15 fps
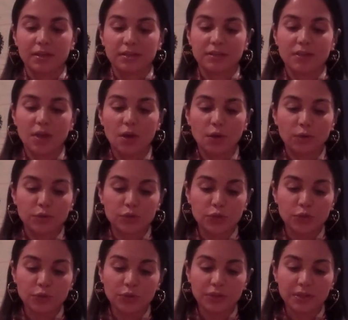So
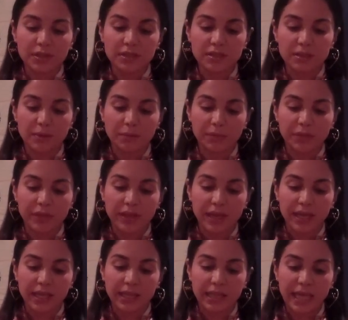truth is
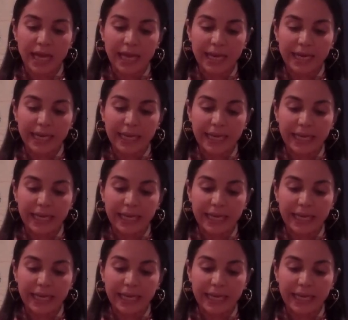something that